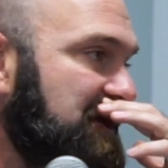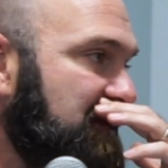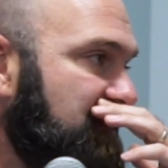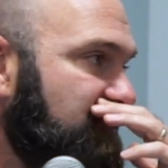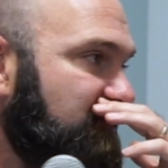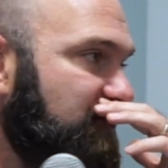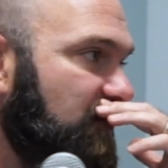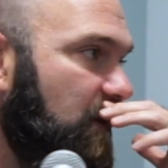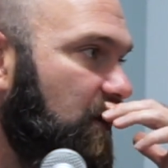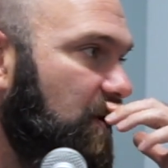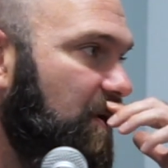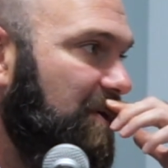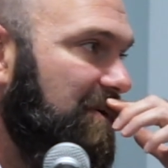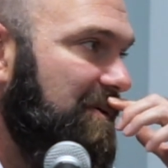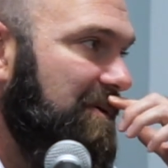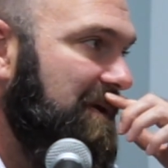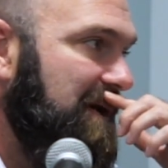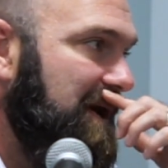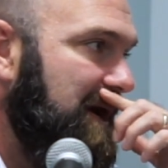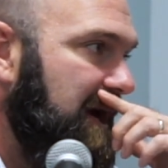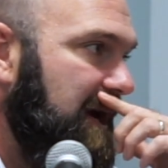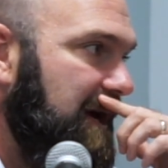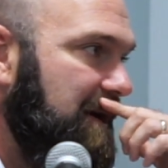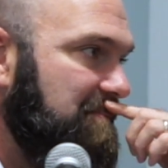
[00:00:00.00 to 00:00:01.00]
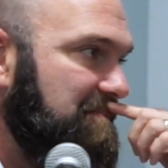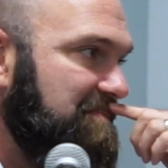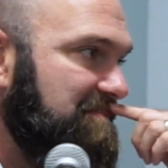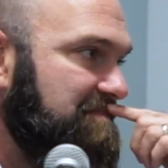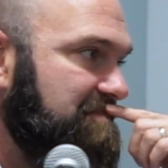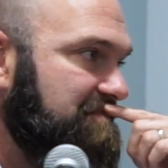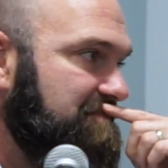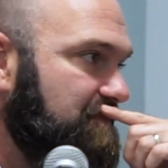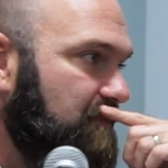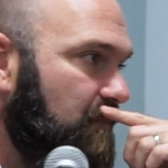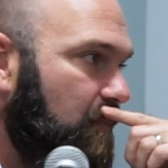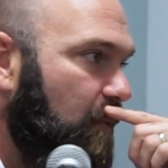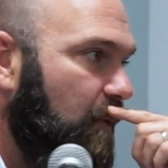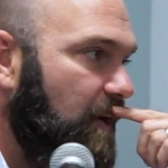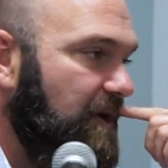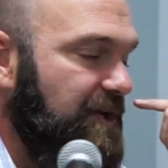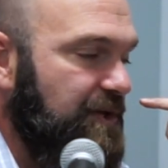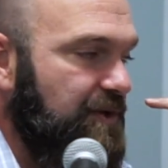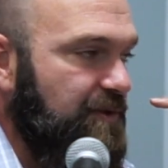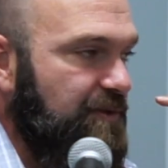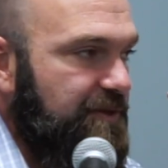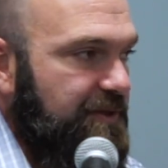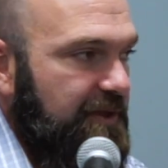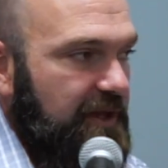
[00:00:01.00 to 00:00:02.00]
So what do
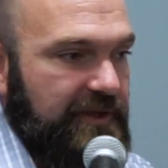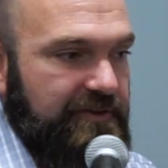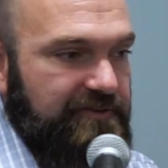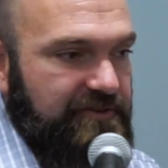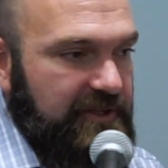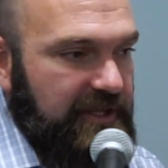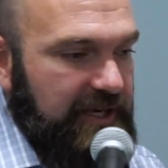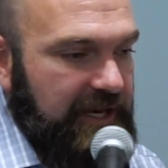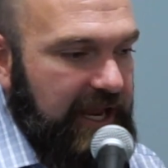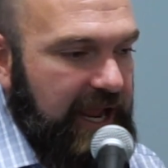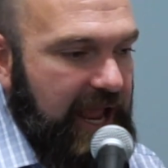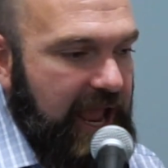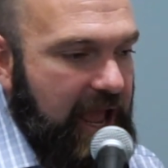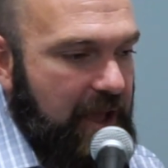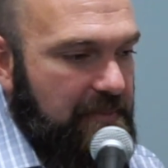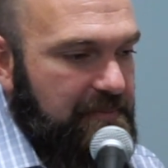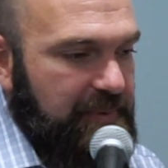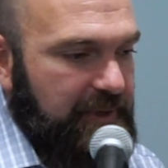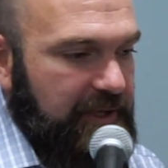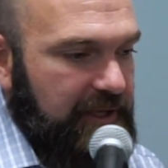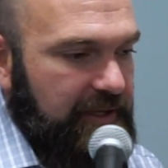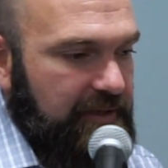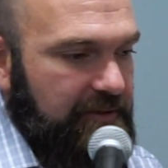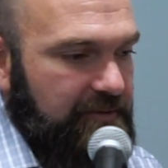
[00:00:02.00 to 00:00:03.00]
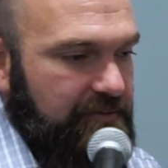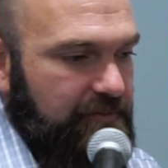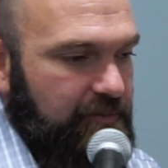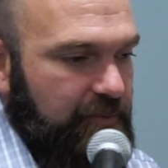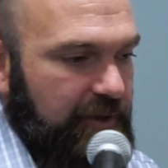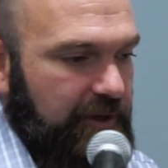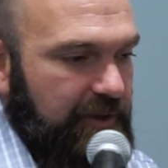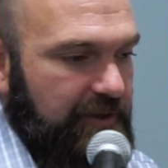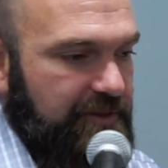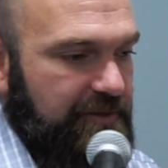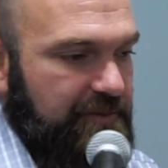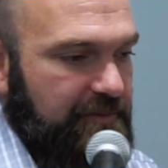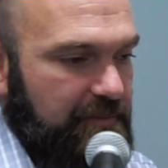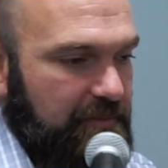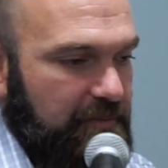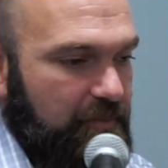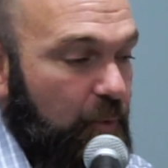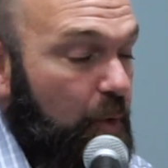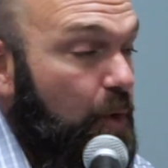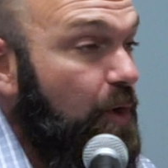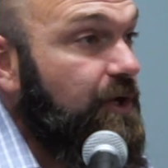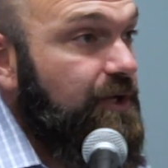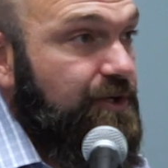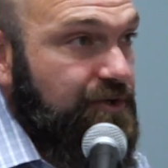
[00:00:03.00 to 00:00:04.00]
you think is going to happen with
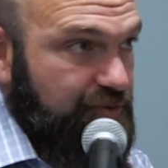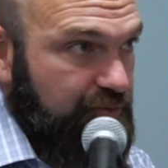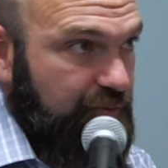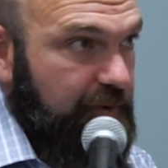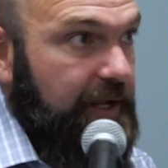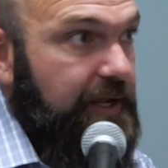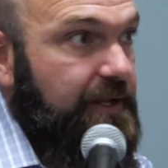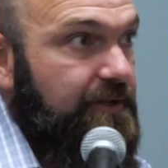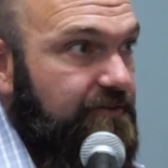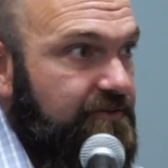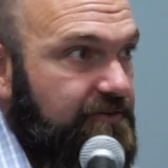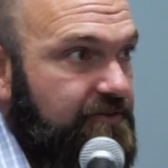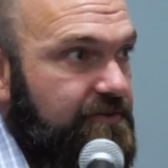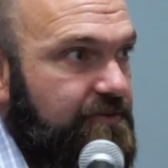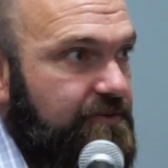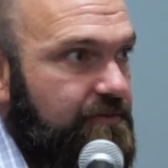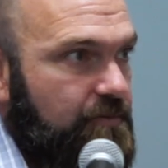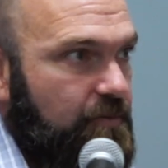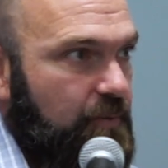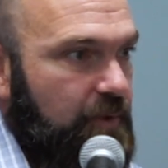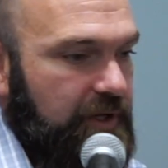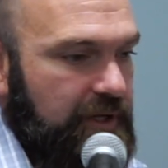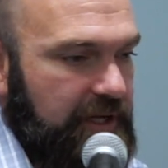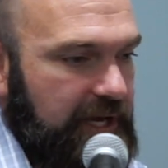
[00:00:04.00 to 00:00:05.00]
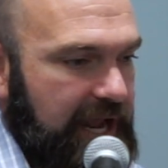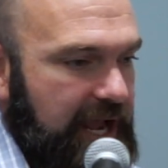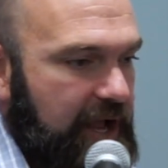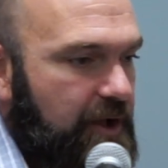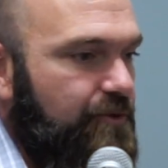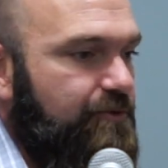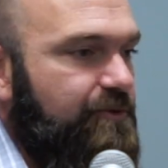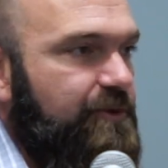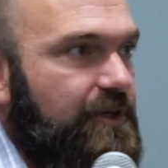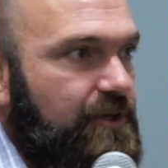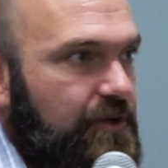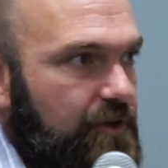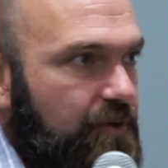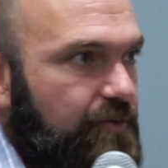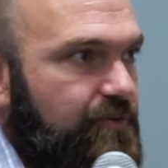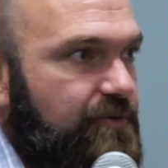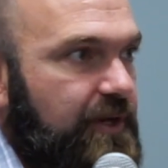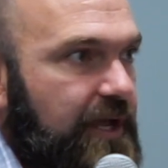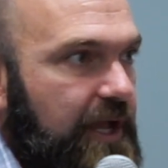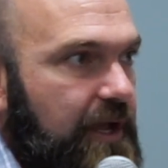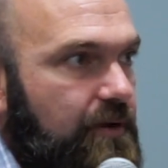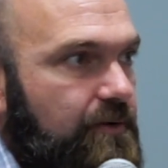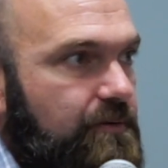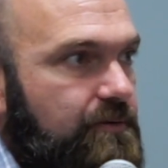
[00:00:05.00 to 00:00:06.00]
mortgage rates when housing goes
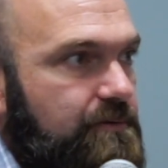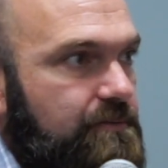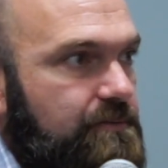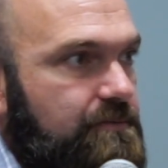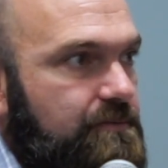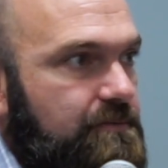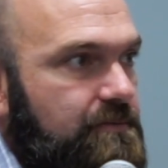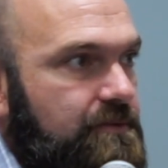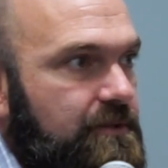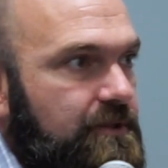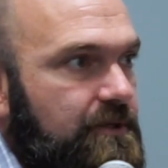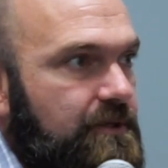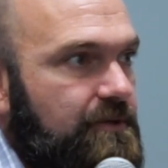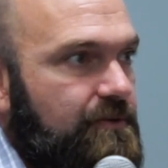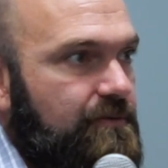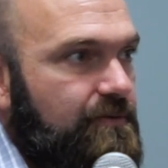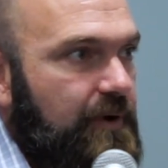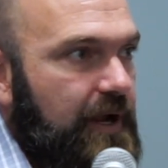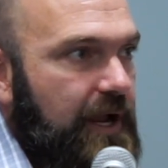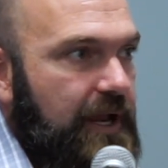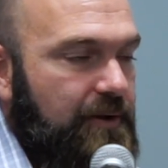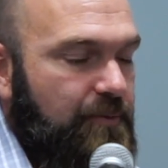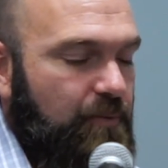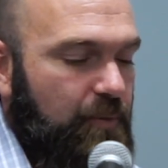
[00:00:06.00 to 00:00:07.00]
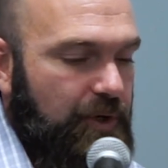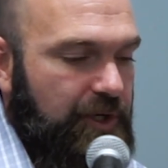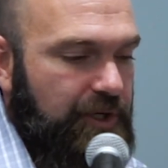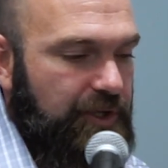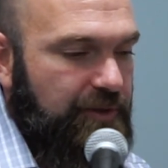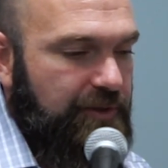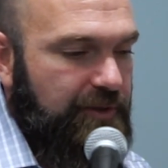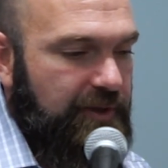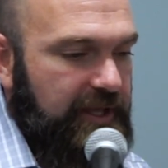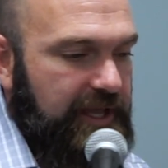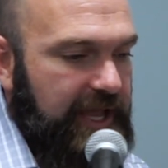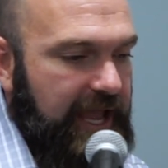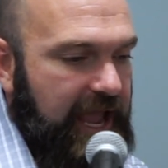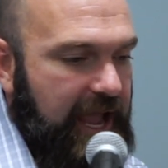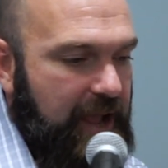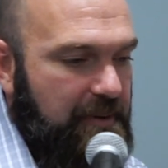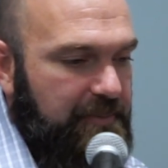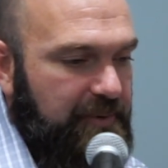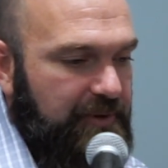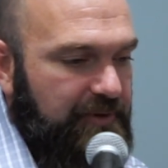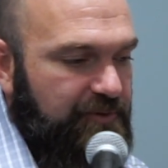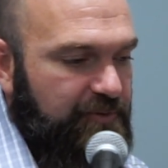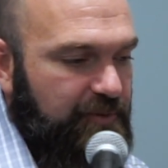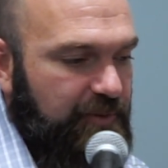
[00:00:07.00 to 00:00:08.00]
down, right? What do you think
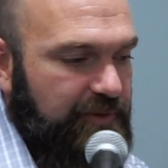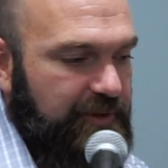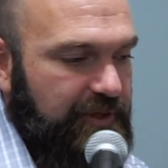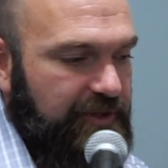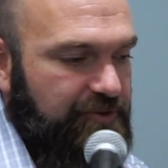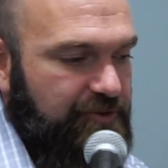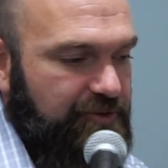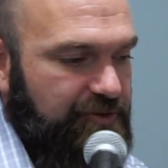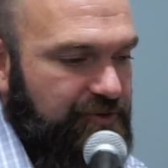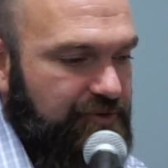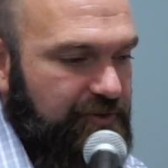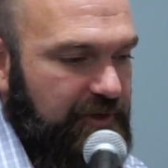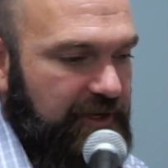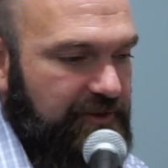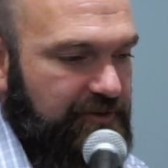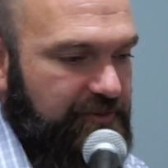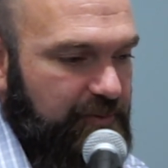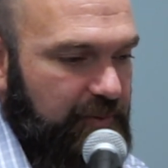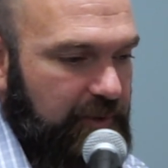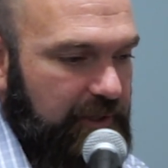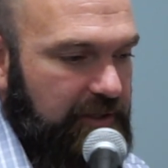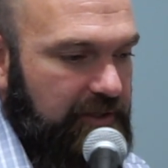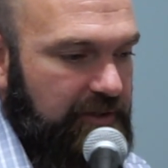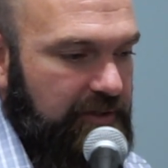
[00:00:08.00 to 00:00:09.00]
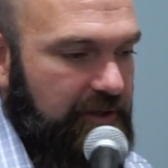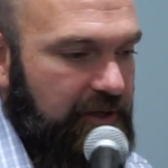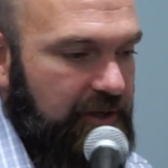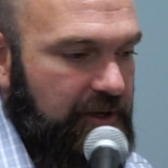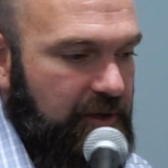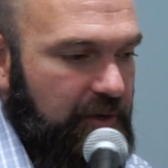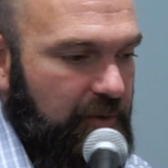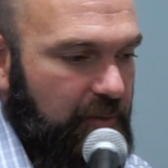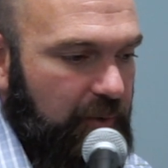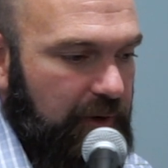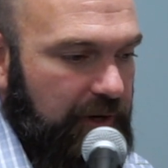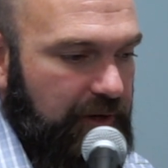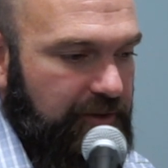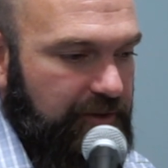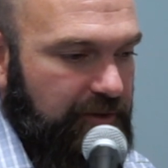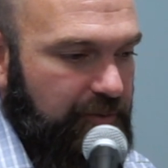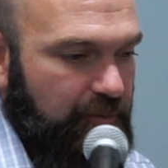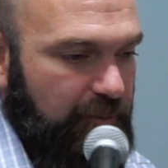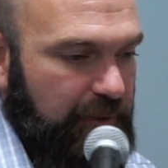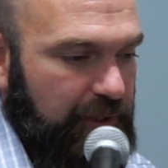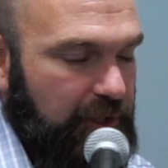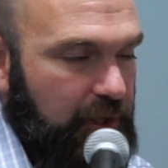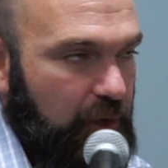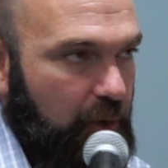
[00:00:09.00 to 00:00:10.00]
happens with interest rates when
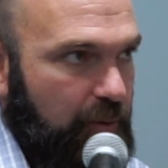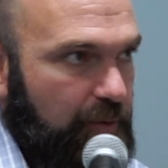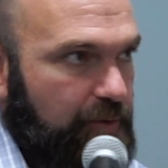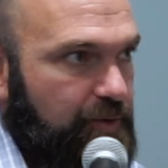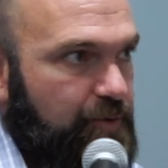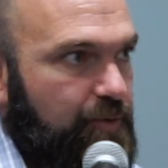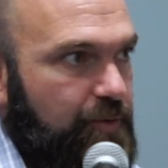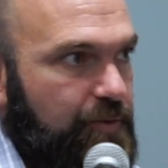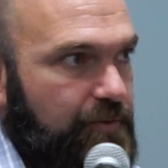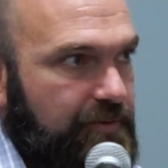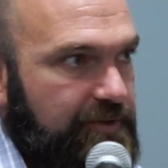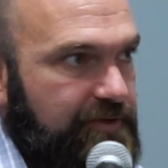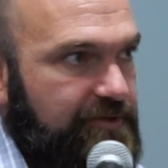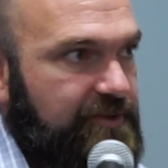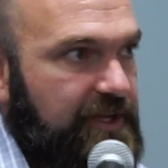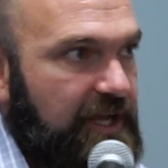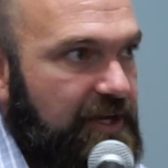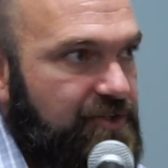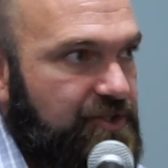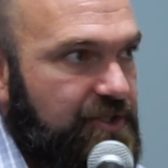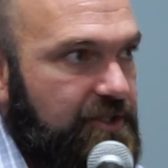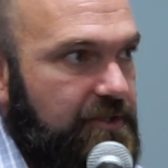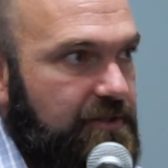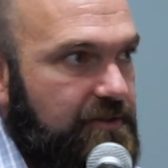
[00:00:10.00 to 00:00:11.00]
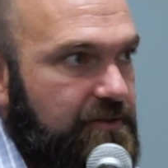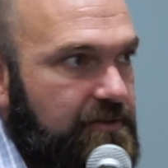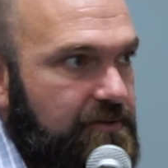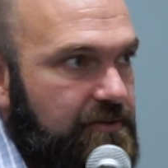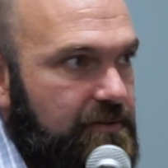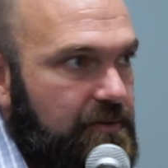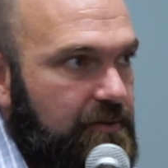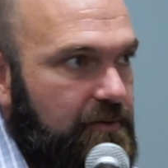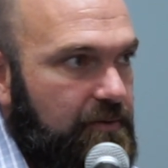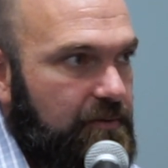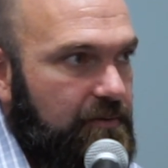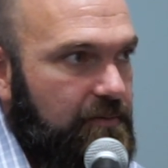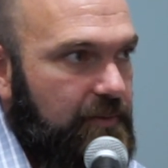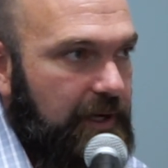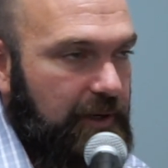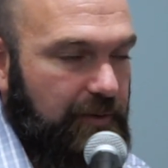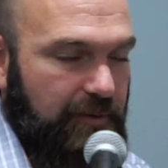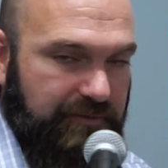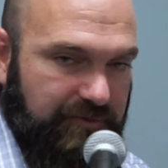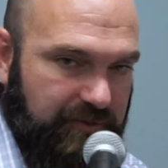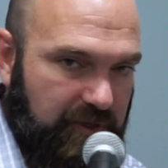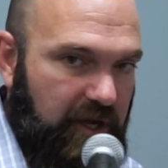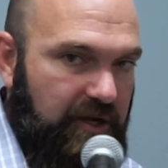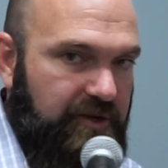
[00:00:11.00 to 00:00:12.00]
we go into a recession? Well,
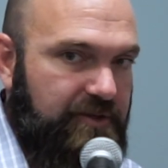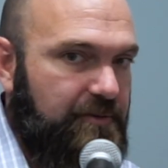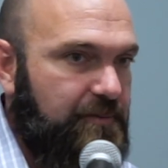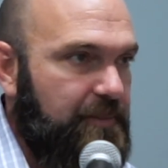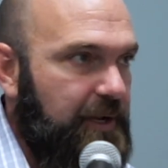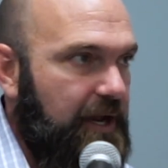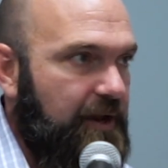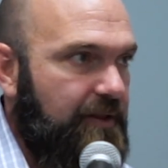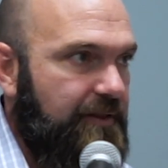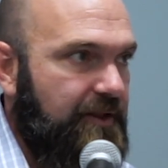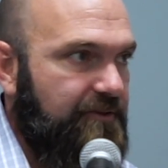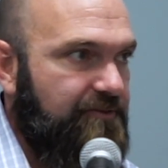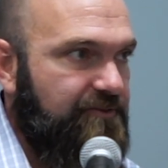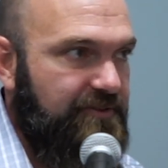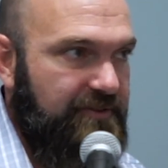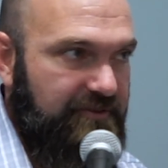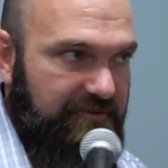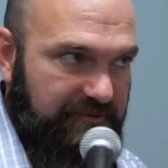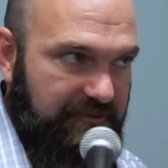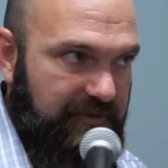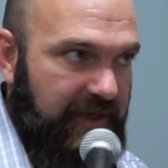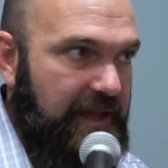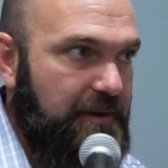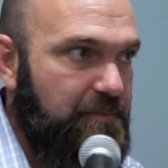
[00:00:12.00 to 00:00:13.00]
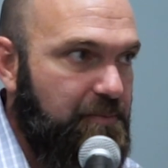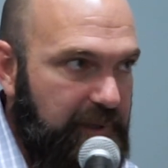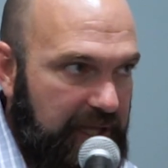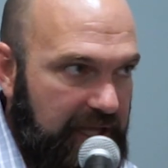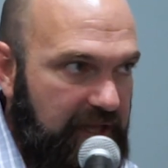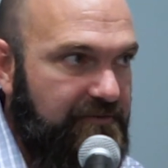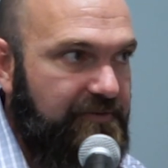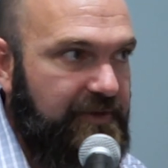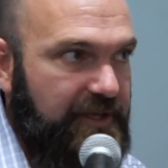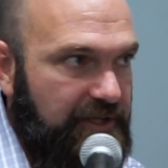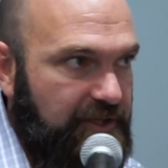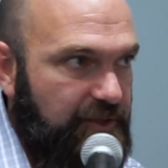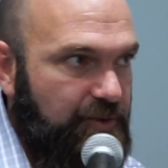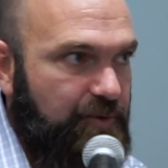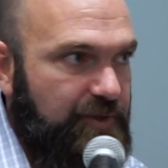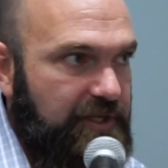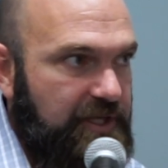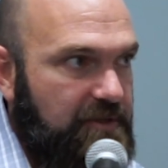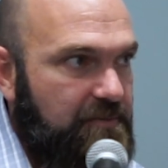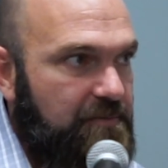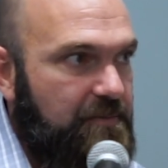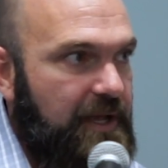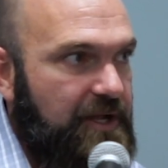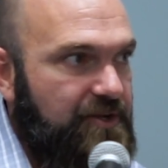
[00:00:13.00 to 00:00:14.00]
we've talked about it. That's the Fed pivot you
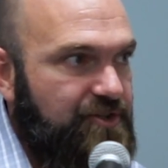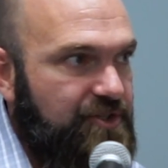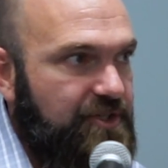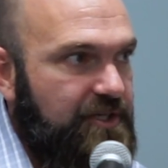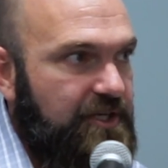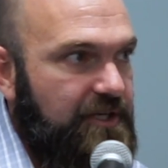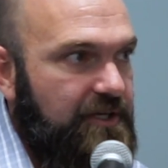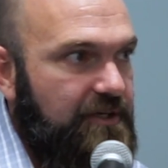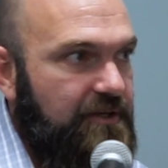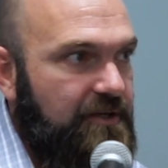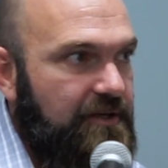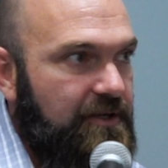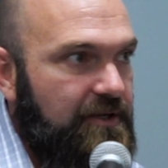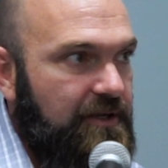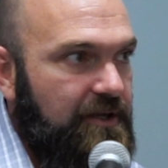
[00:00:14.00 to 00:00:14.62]
keep mentioning.